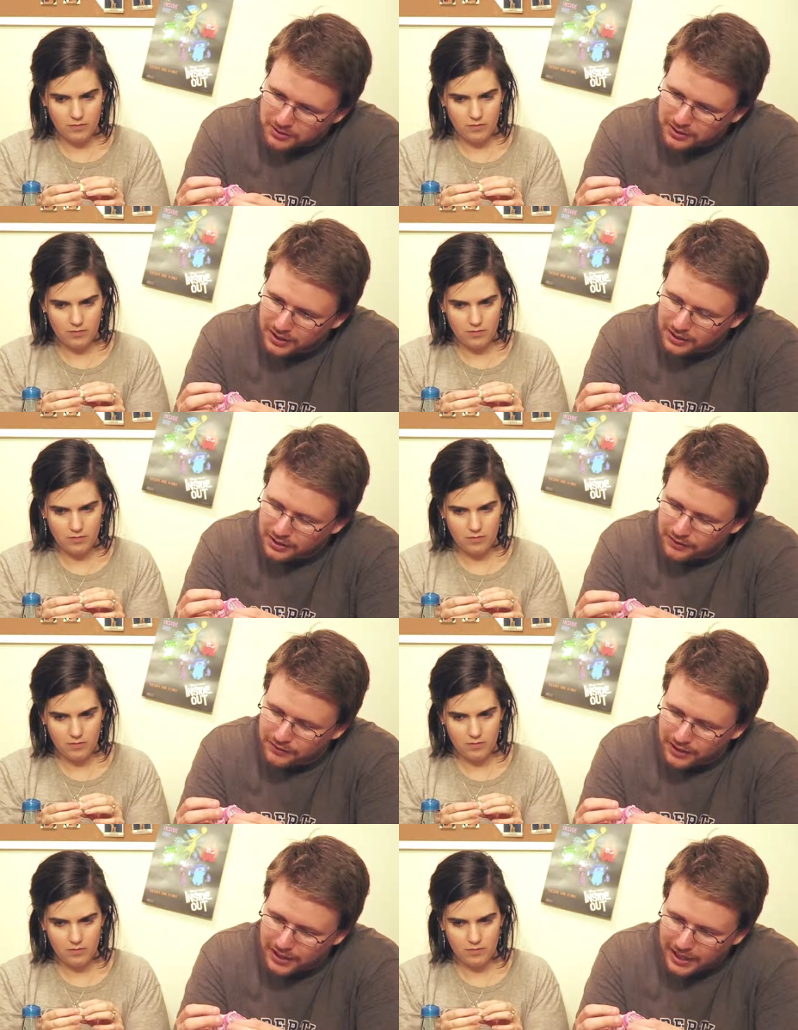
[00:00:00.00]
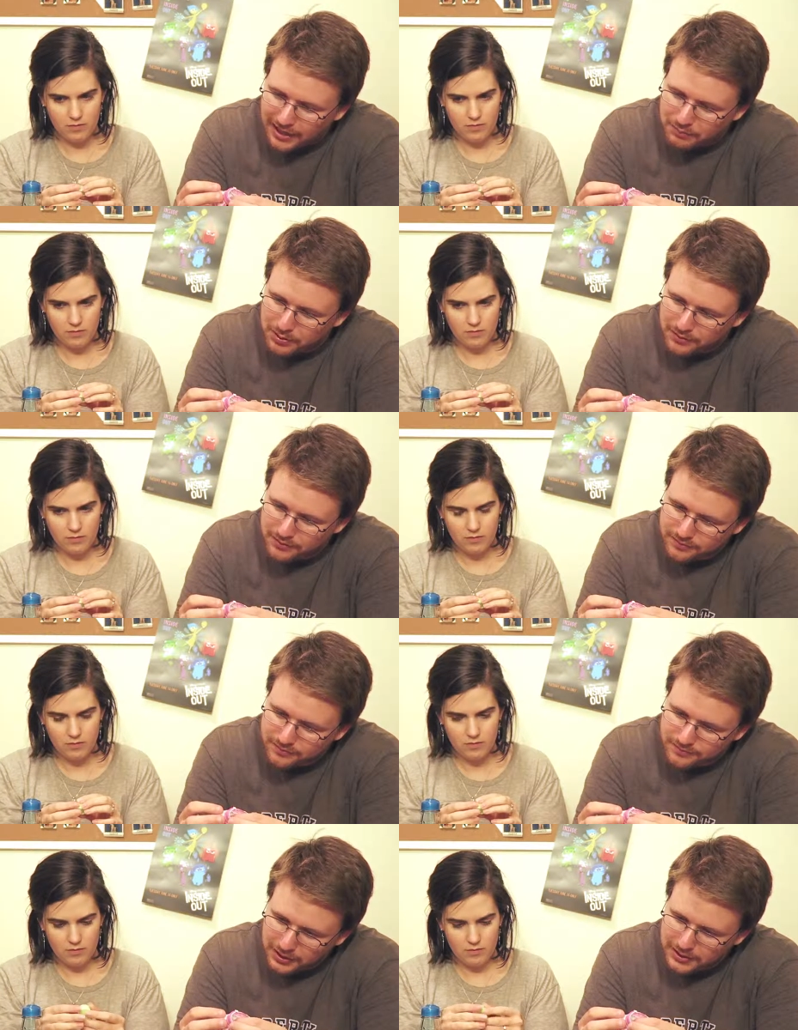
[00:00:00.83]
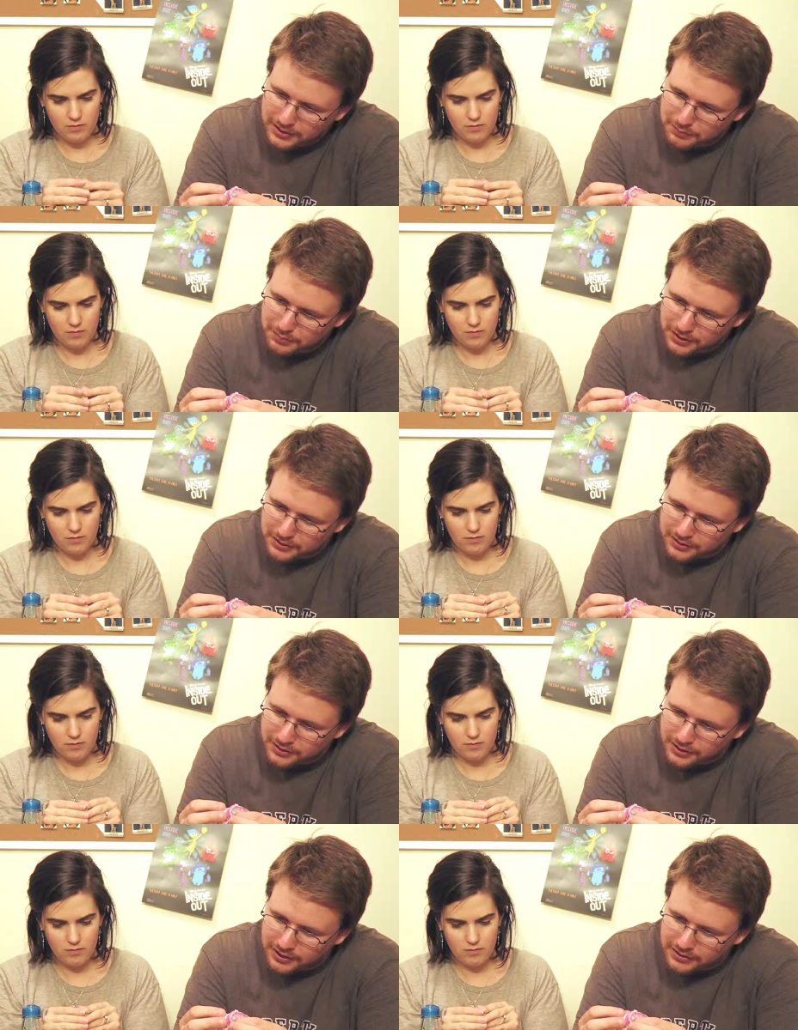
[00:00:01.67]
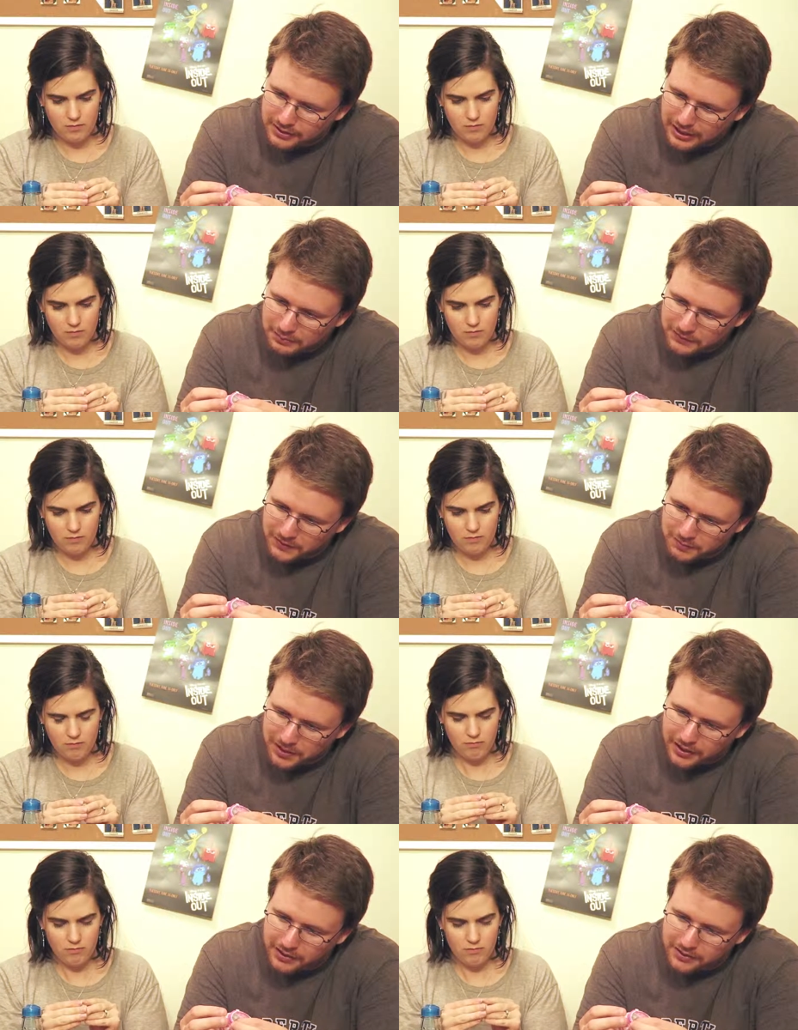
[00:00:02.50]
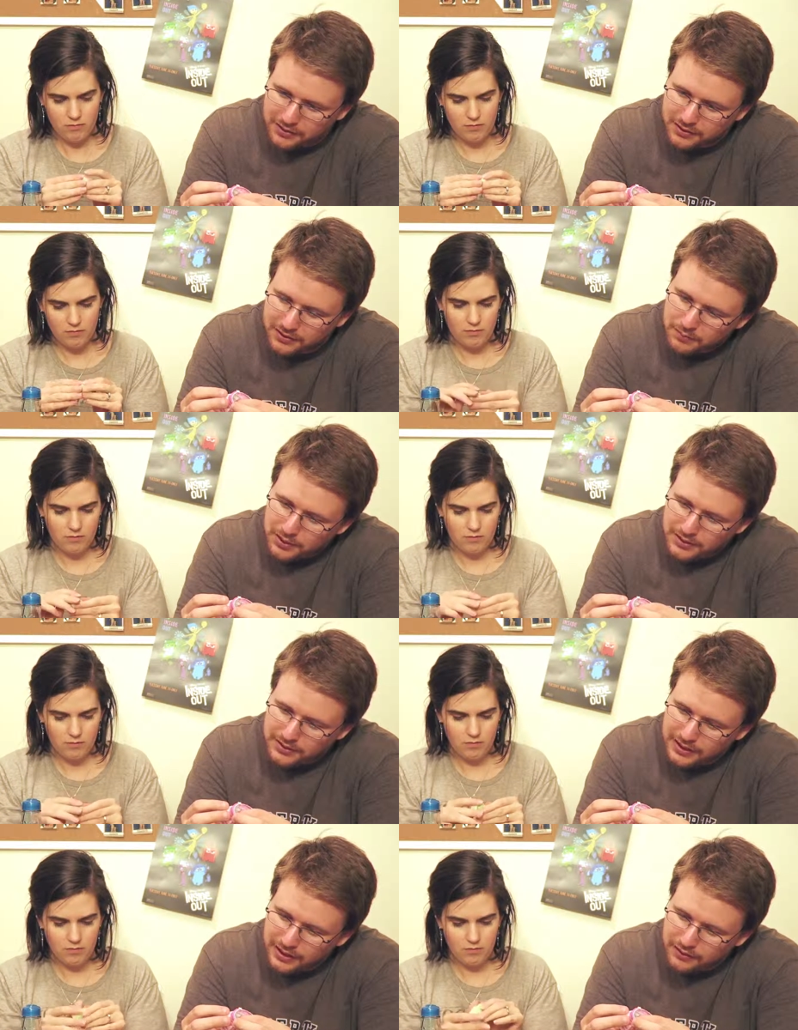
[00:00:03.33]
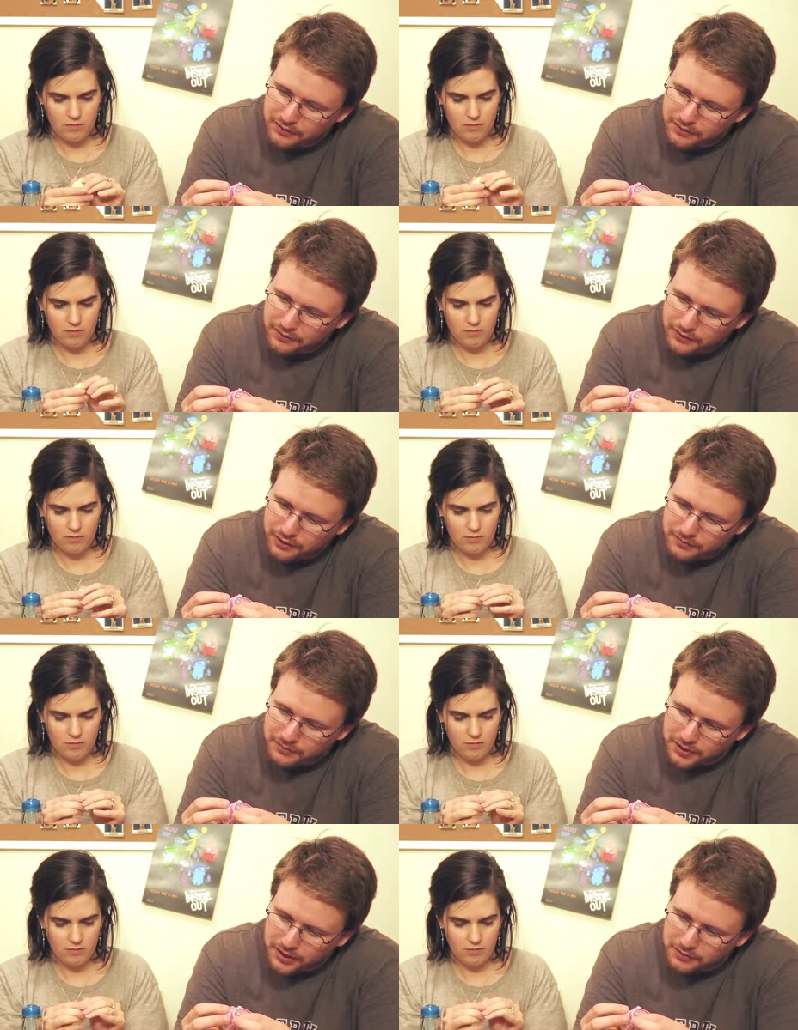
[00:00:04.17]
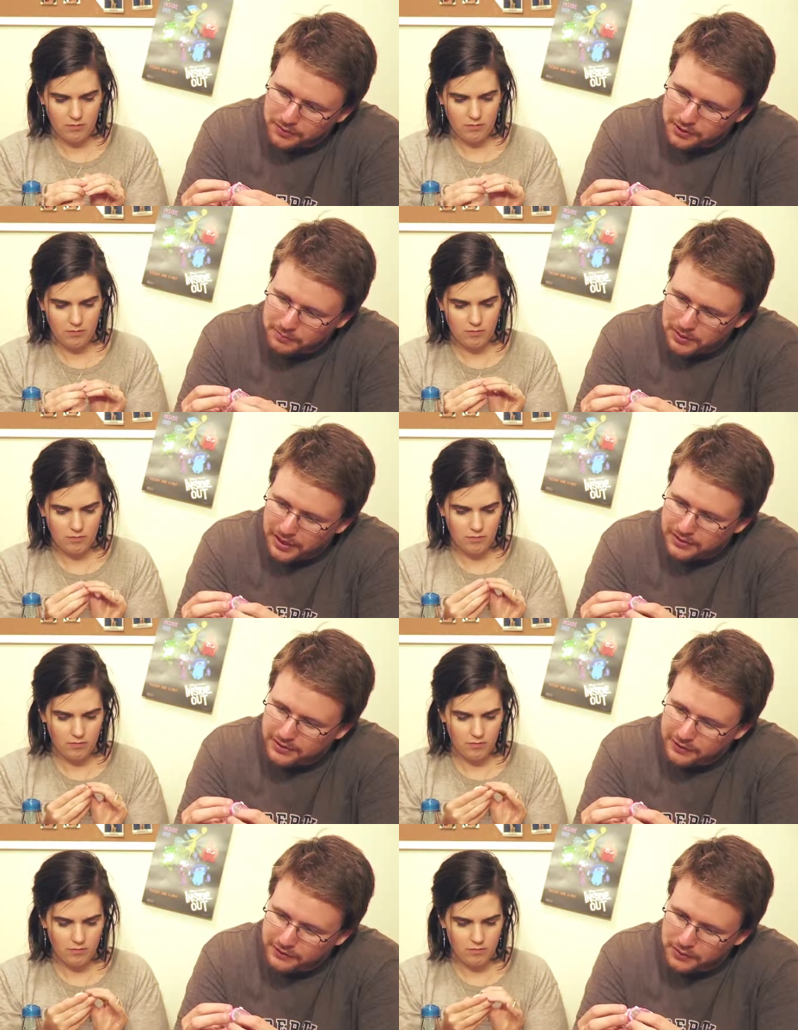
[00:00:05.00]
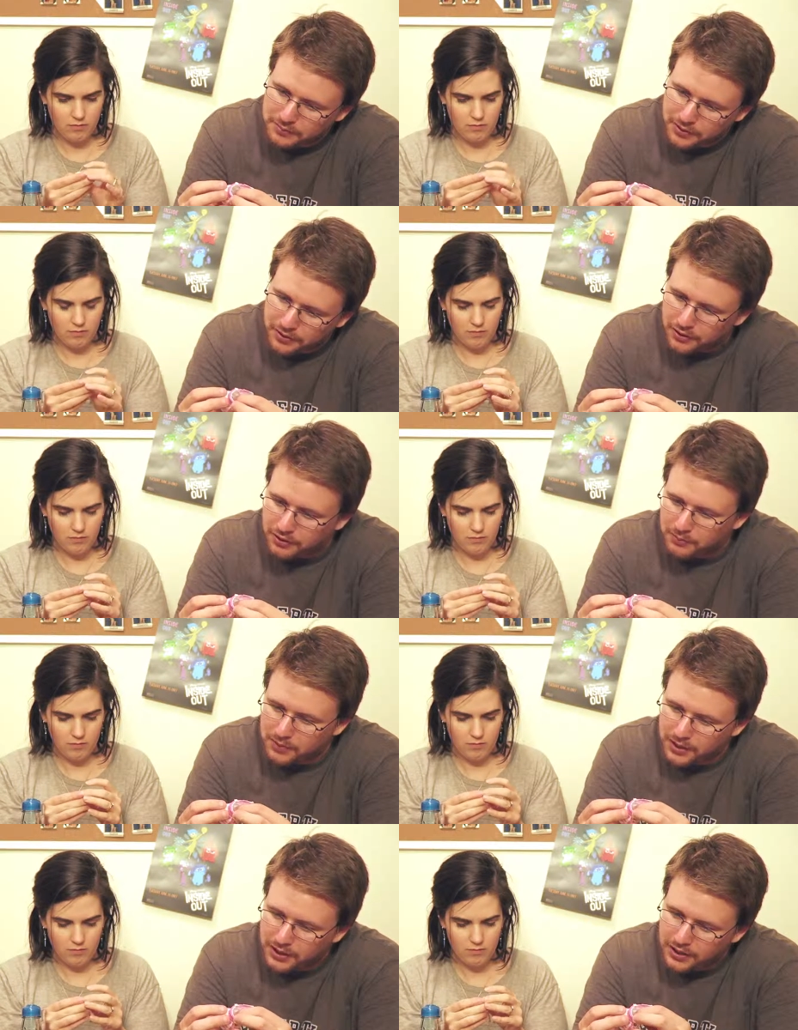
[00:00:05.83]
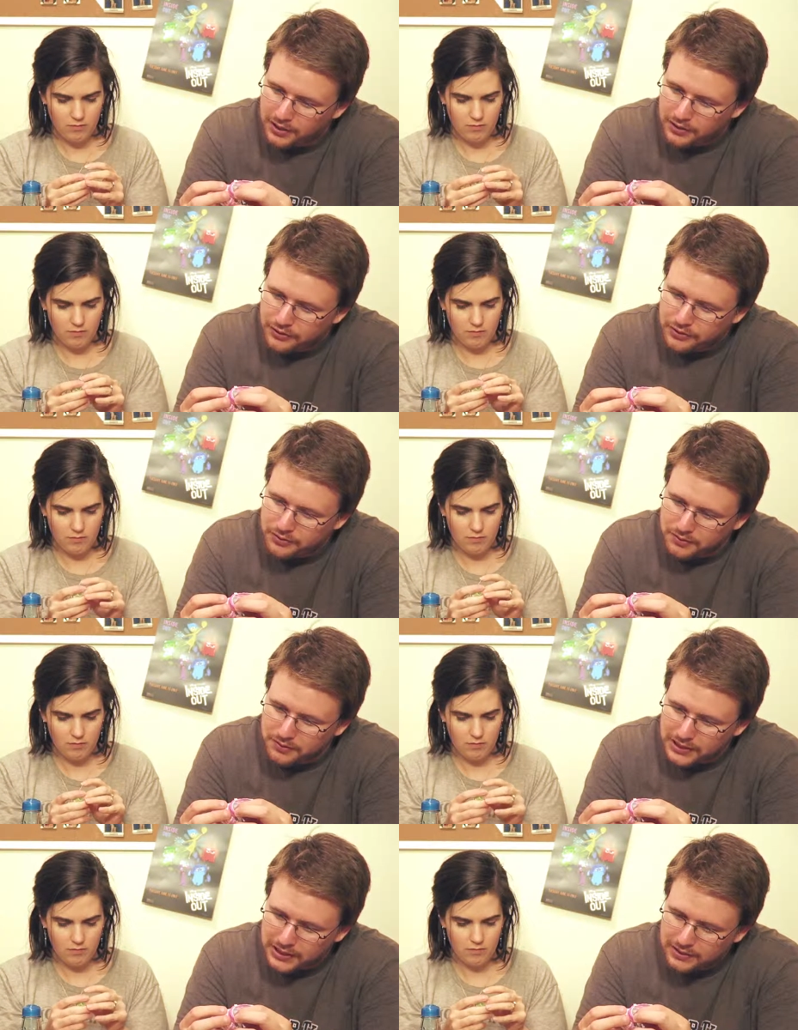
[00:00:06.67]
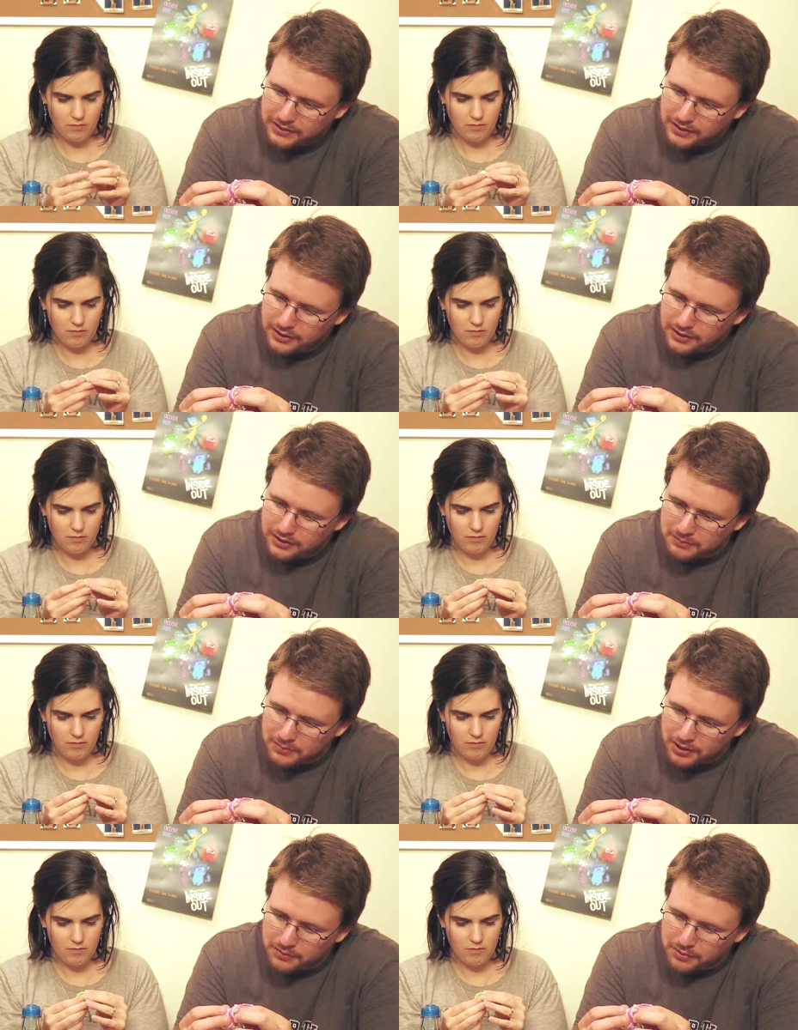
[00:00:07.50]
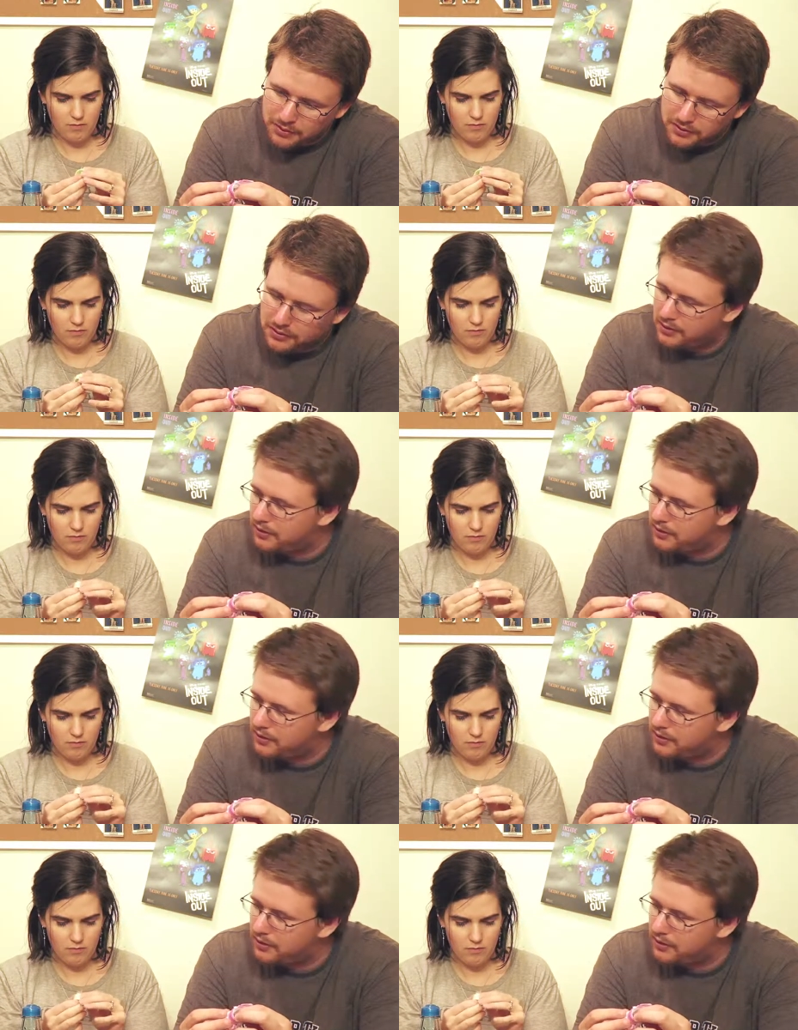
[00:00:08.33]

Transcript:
Speaker 1: the center of the cap. Place the plunger on top of the bubble. Press down firmly with the base of your palm to release the marble.